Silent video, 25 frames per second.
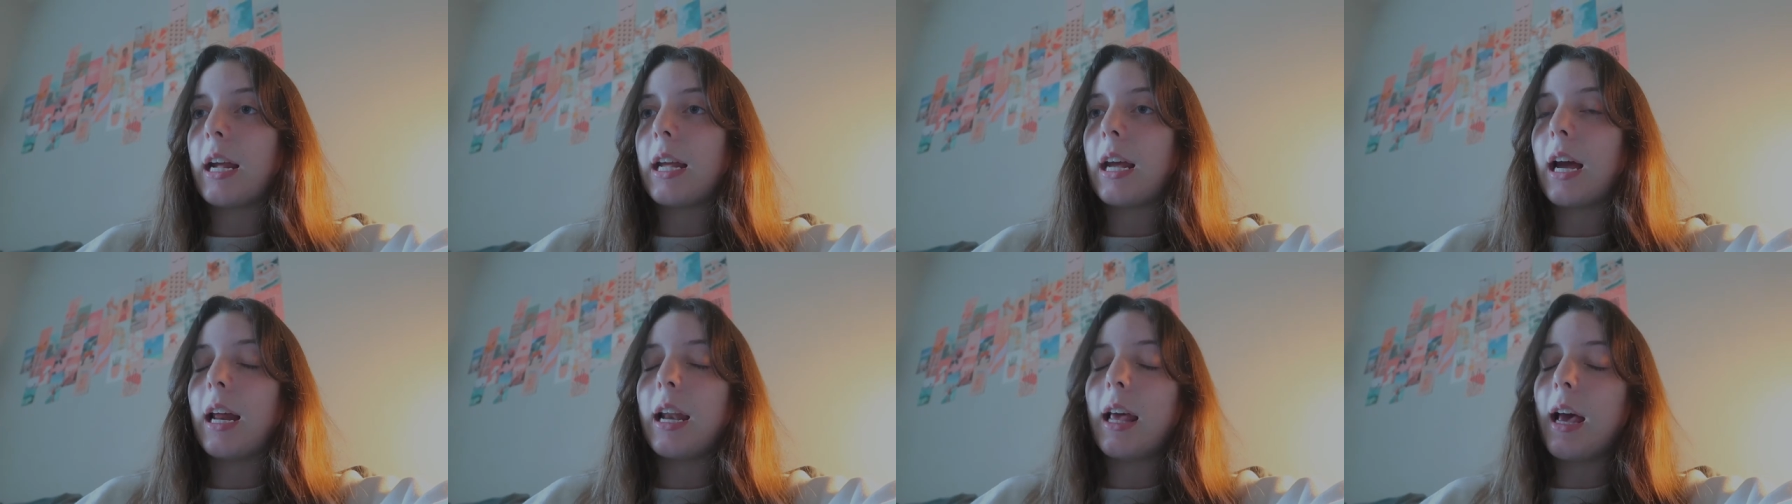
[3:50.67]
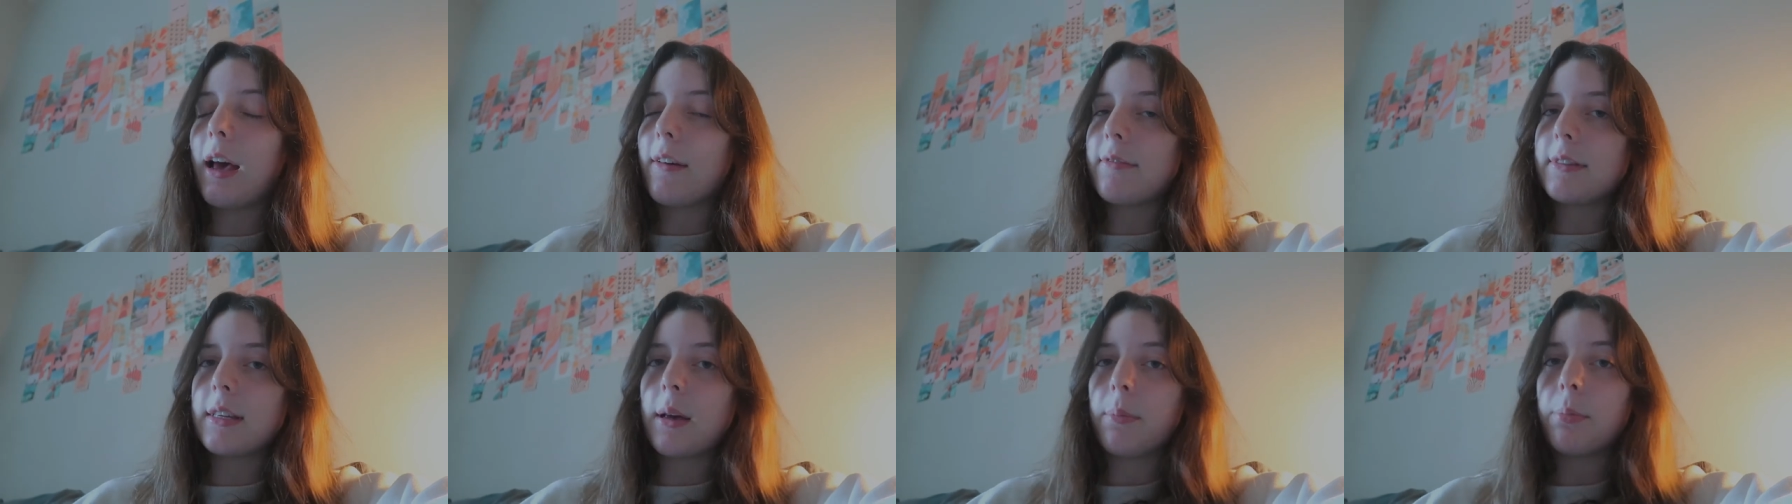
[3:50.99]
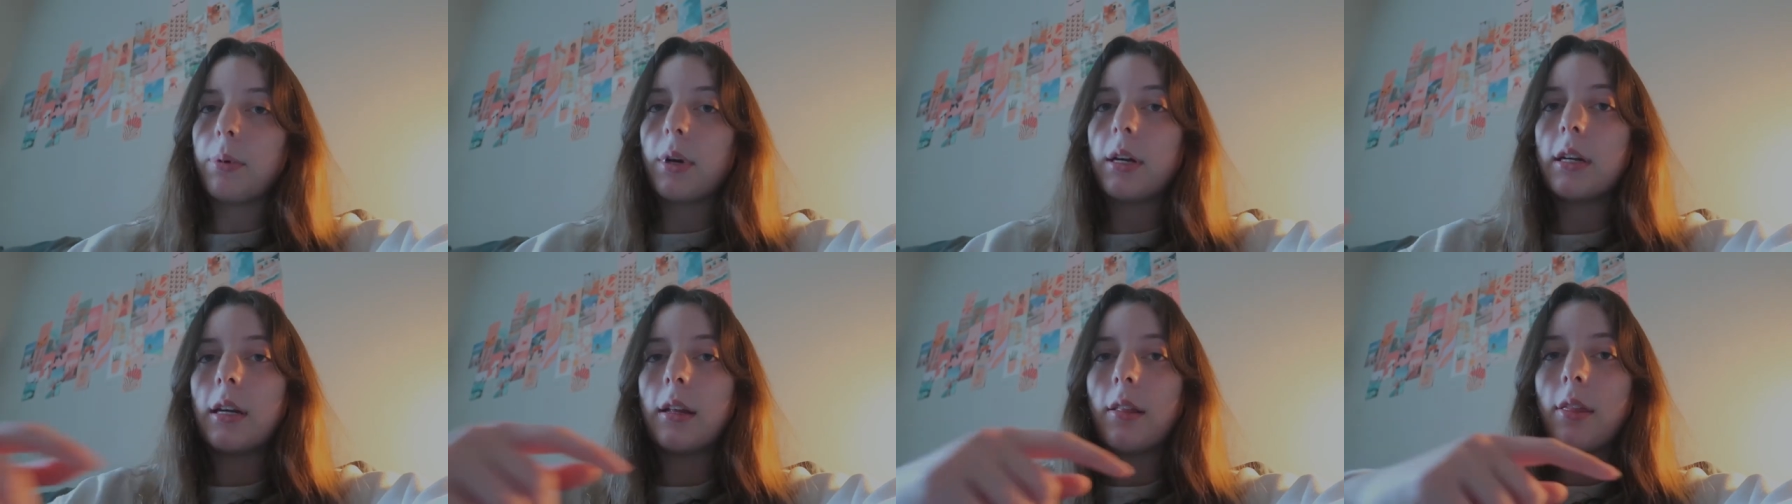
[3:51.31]
I kind of have
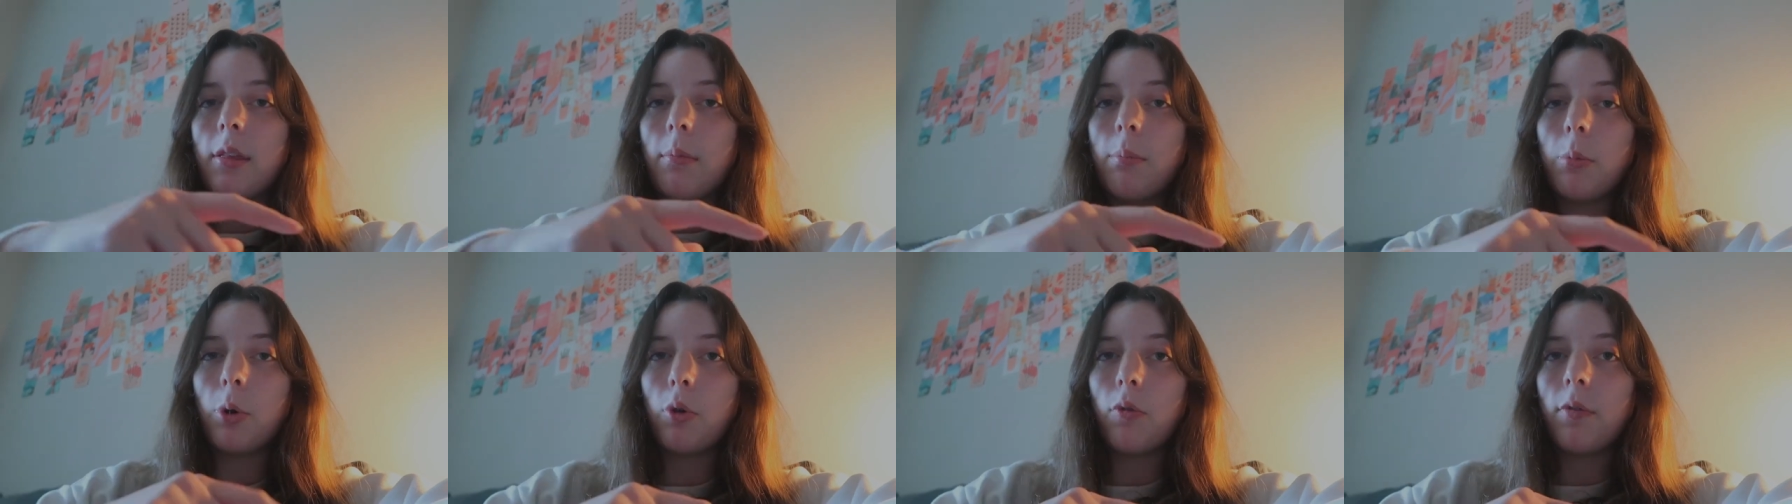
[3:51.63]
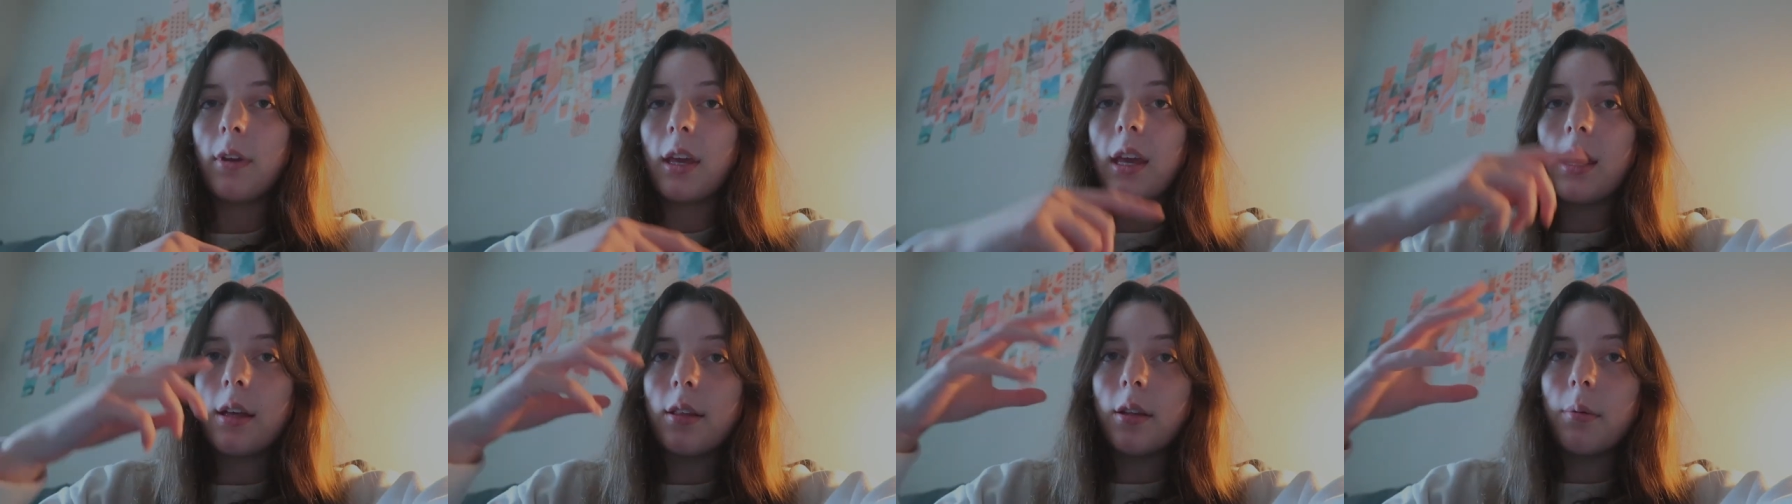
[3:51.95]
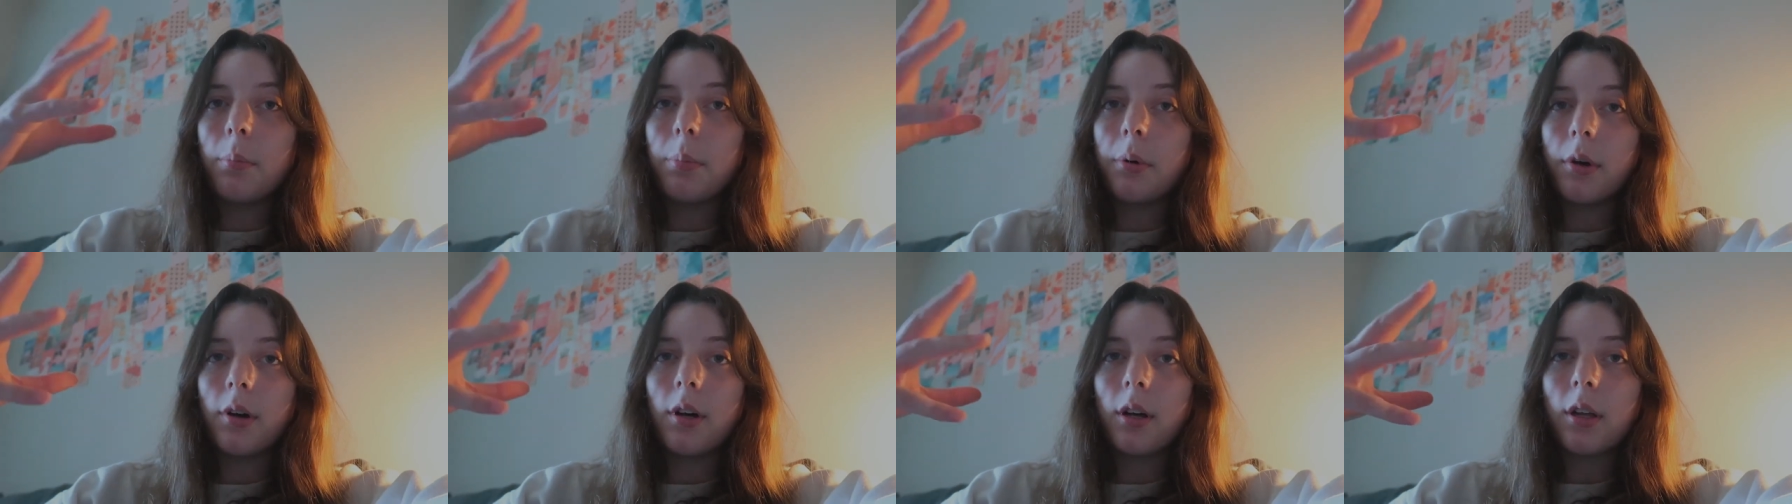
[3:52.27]
separated the movie and
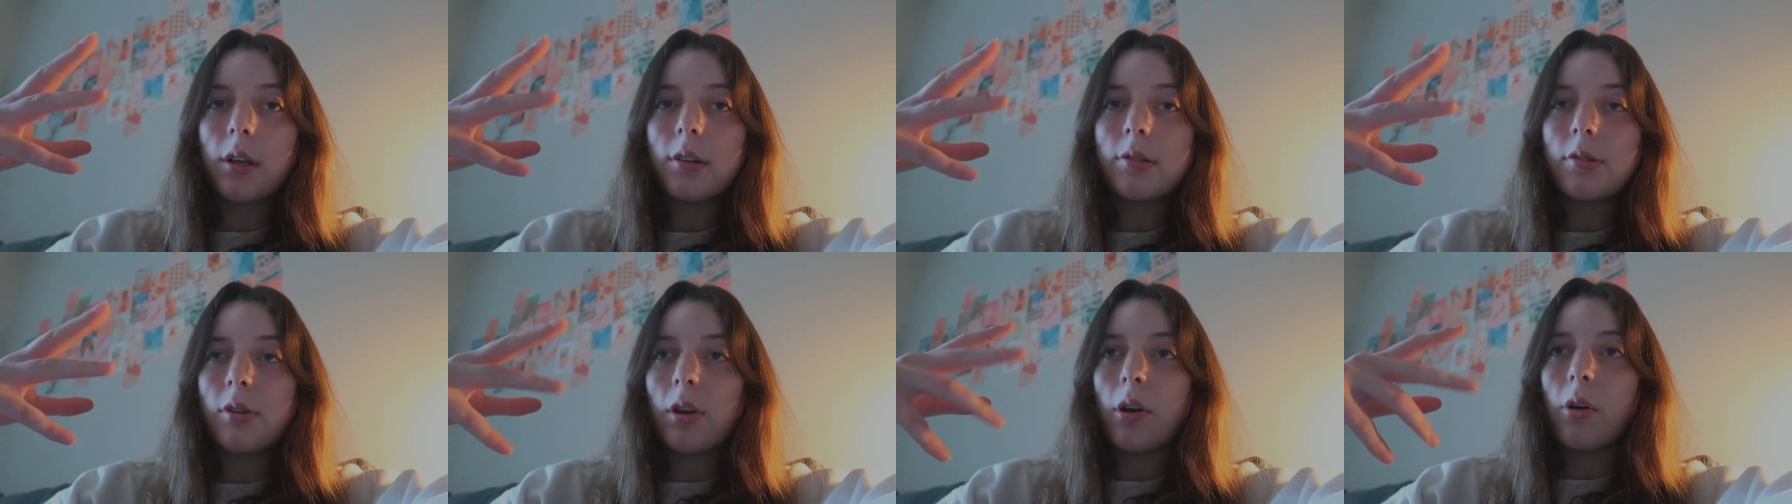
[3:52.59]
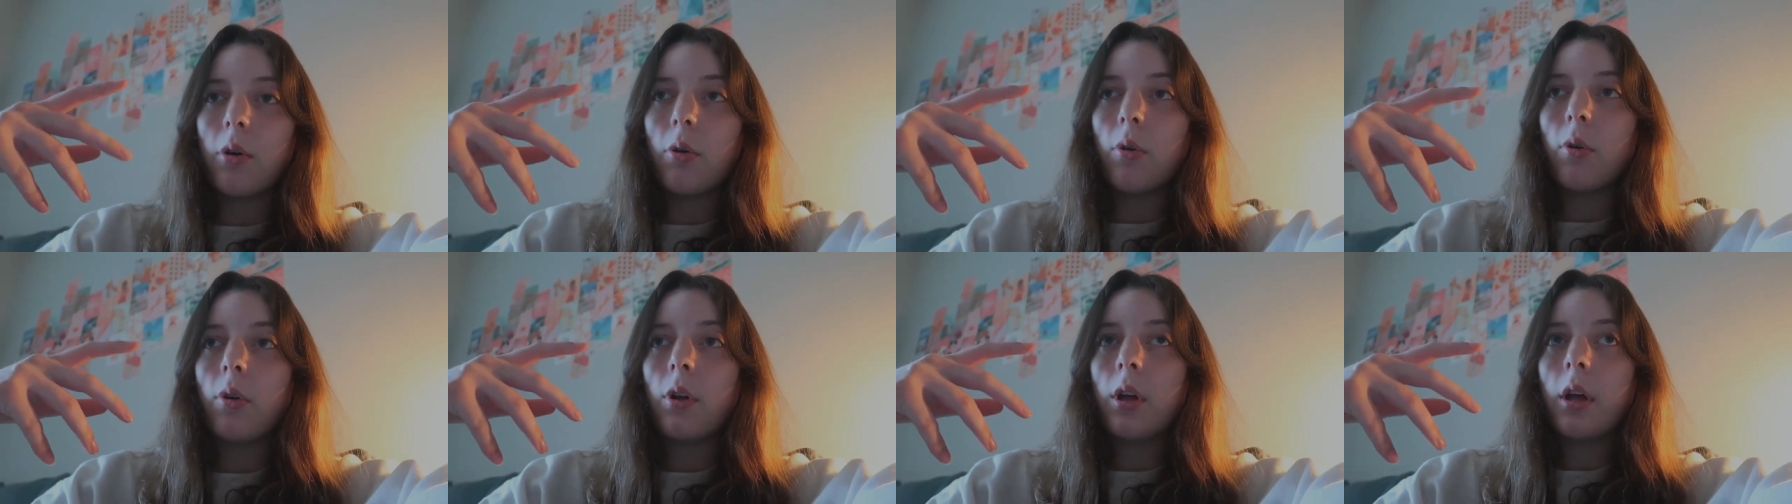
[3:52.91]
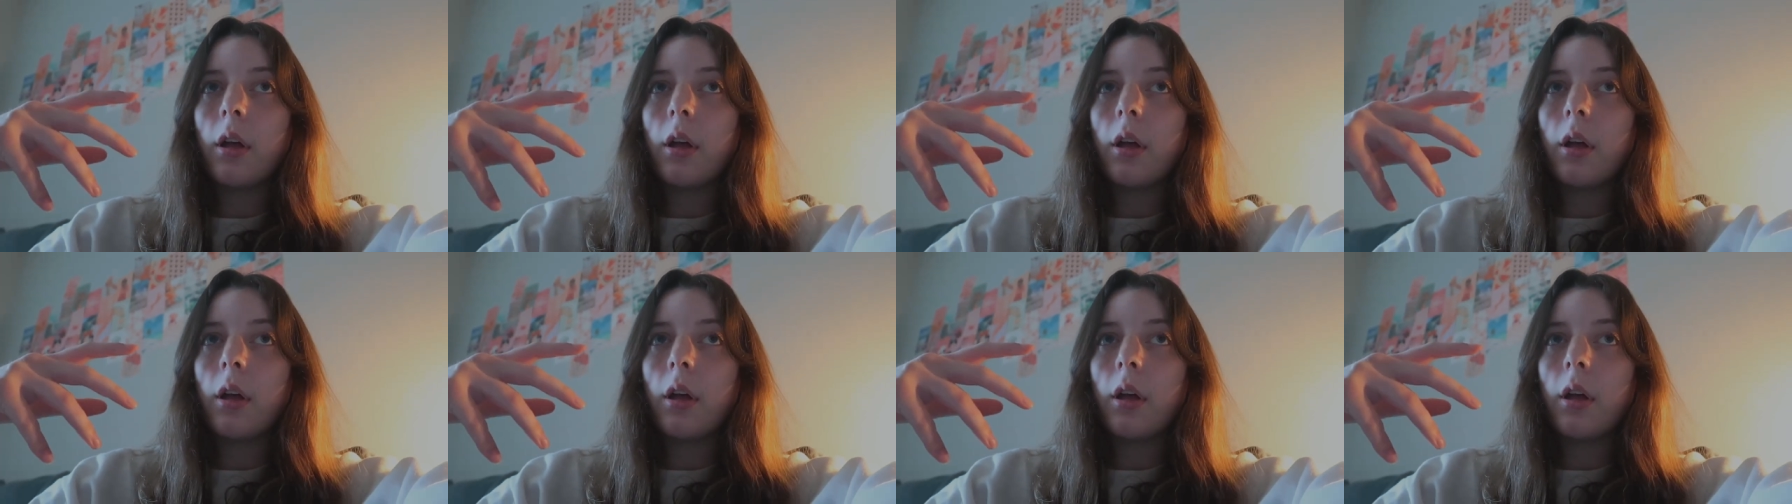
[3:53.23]
the book so